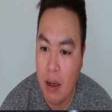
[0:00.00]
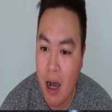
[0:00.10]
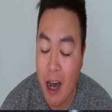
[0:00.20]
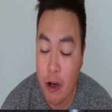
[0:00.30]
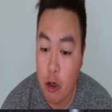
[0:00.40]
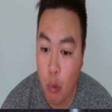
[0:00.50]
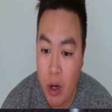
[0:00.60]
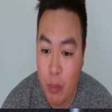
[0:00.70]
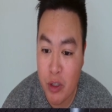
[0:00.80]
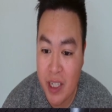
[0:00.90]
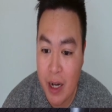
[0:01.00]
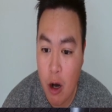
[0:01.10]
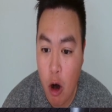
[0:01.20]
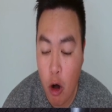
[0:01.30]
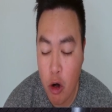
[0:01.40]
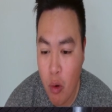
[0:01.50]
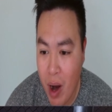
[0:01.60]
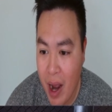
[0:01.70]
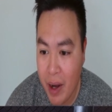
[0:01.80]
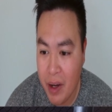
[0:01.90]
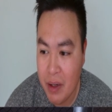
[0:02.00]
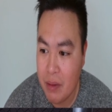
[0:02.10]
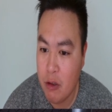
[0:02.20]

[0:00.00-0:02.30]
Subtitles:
101% ROI.